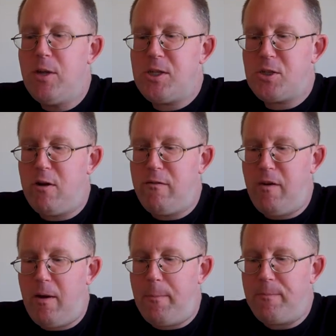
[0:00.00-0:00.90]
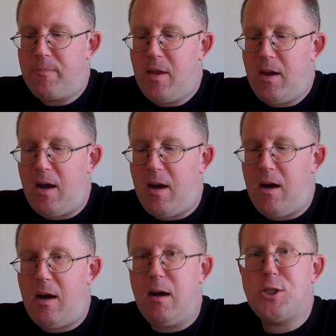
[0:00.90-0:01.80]
really sort
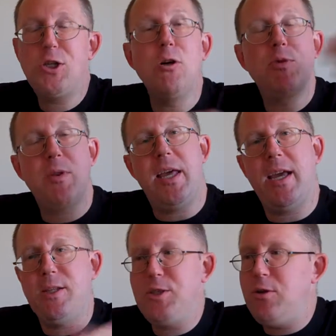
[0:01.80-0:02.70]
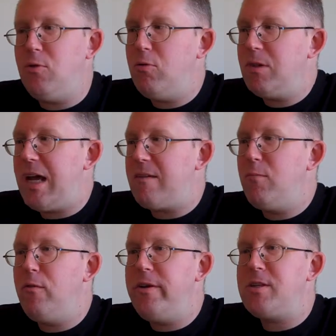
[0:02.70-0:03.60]
of shows what they can do. A lot of
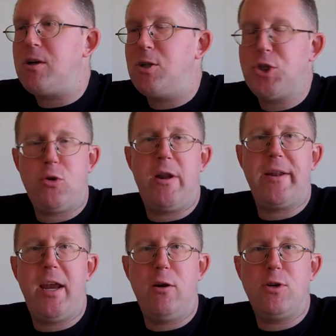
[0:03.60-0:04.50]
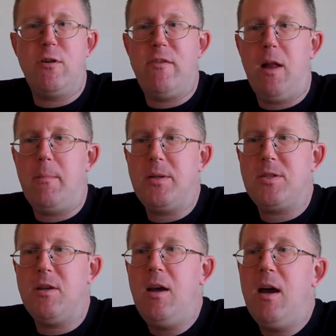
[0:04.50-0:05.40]
movies are short on character
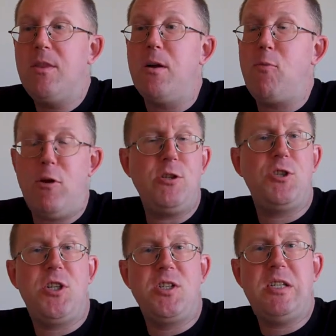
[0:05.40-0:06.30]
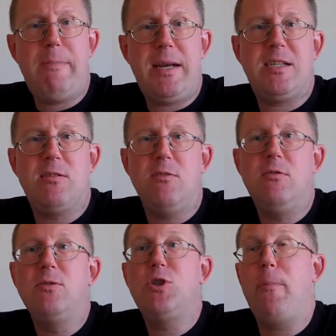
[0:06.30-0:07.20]
development. They're more interested in
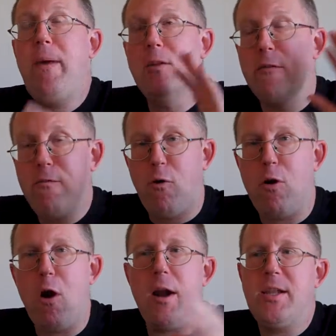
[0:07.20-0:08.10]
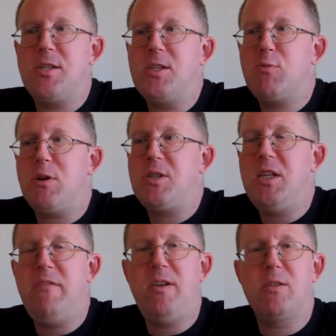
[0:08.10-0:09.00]
spectacle to appeal to foreign audiences, whereas
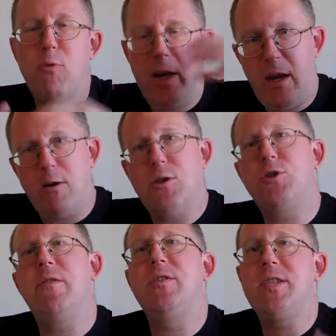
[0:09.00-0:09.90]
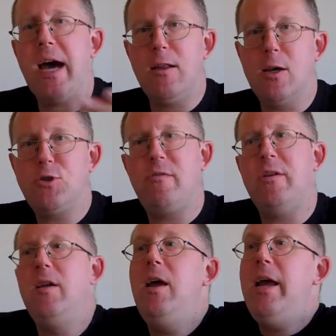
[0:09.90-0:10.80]
TV is more character-driven,
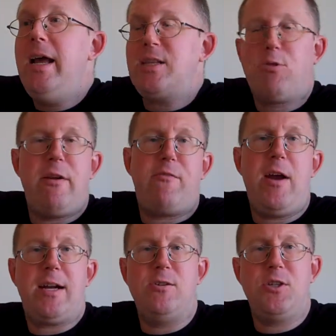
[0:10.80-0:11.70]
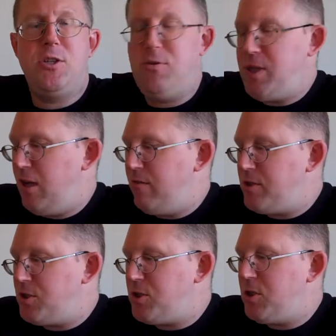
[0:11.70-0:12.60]
dialogue-driven. It's great for actors to do
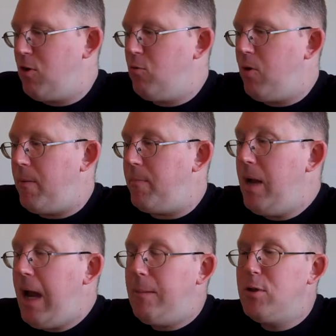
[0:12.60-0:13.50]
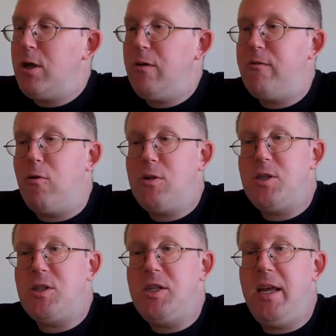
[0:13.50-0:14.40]
television. So I'm looking forward
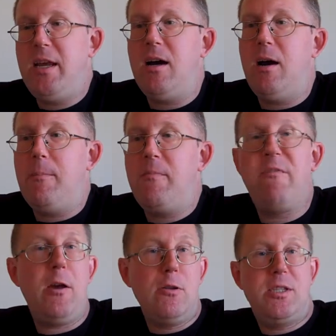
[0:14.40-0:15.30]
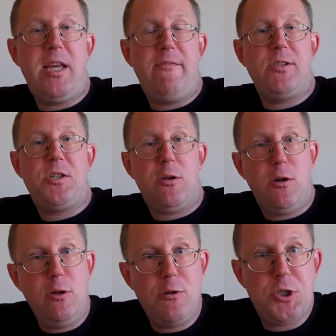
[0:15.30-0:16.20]
to seeing Viola Davis in
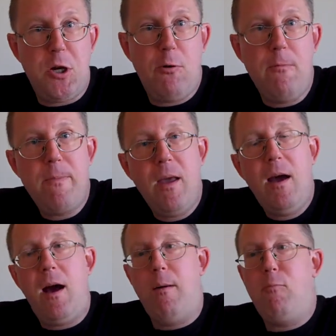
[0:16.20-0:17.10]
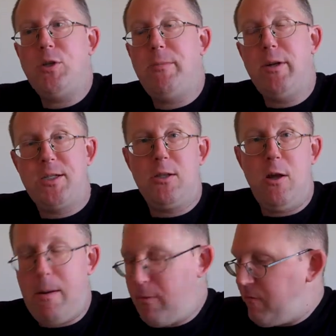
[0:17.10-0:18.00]
her new show, which she plays a
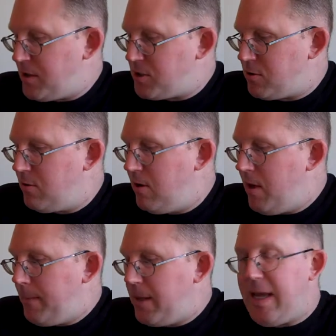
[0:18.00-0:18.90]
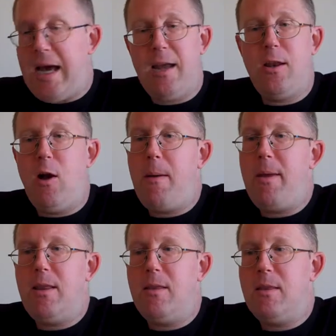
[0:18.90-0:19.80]
law professor. But yeah, you know, I
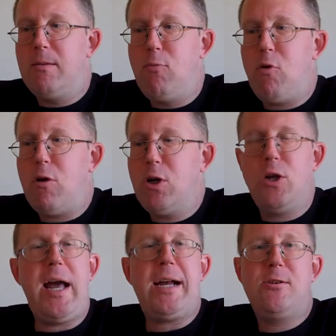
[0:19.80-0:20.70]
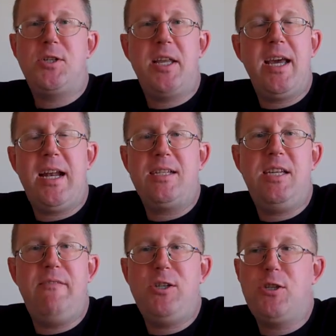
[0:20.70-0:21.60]
mean, the more good actors they get on
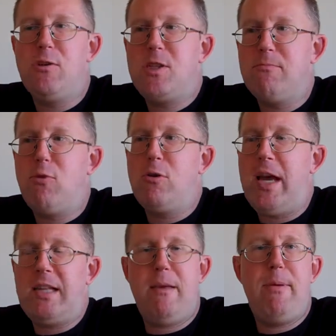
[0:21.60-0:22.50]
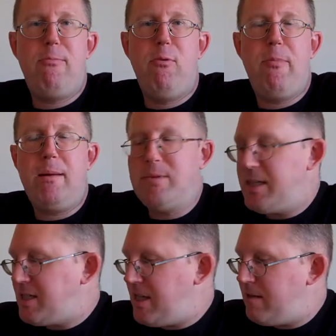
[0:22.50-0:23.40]
TV shows, the more likely people will be able
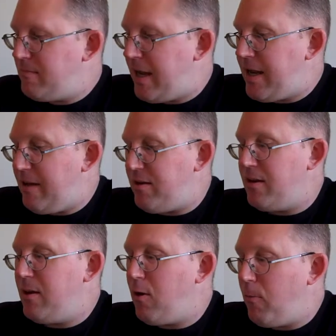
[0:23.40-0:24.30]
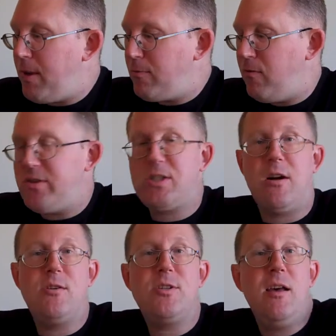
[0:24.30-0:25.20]
to see them. And having, you know, big movie
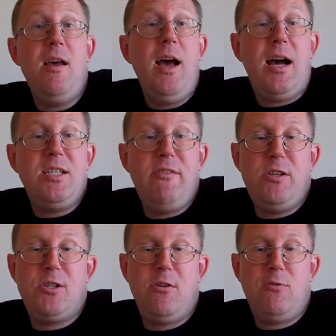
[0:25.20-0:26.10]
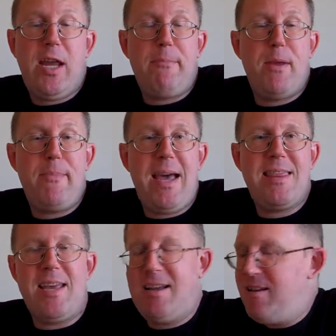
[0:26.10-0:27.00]
stars on TV show can't be a
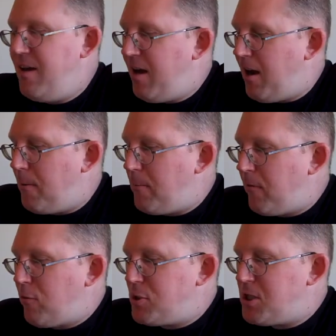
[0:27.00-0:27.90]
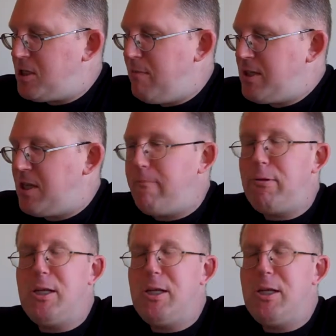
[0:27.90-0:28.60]
bad thing. Of course, this means a